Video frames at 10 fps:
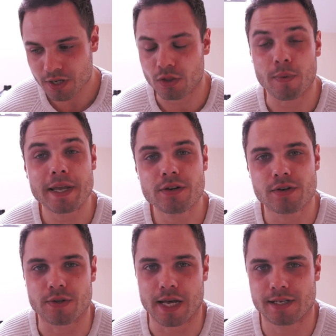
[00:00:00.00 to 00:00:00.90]
The way you
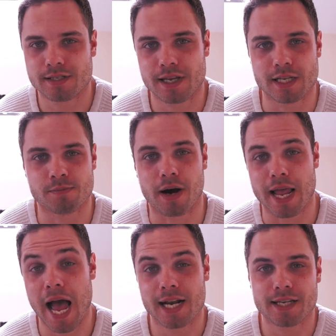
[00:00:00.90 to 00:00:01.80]
do this is
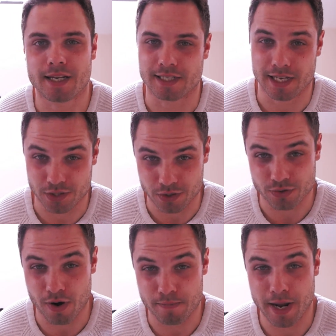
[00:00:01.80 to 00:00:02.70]
by adding a
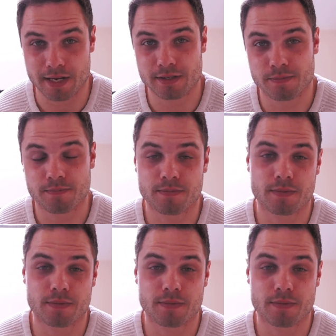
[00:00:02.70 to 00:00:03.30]
testosterone base.